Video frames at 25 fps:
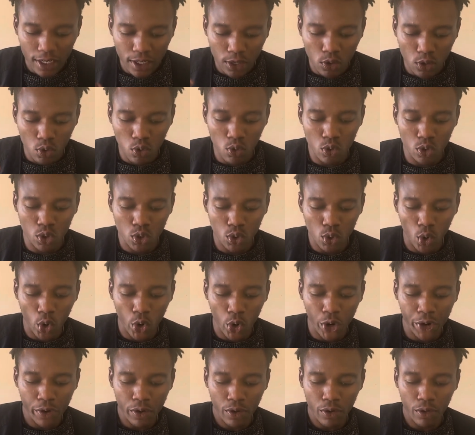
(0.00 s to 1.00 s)
crude
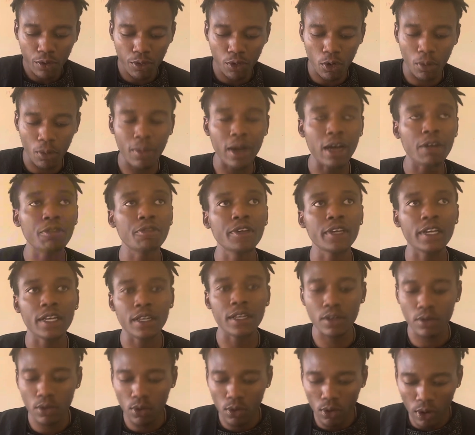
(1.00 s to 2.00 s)
oil from
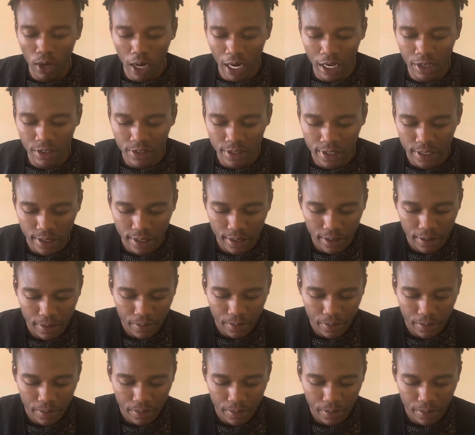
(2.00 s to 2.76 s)
African countries.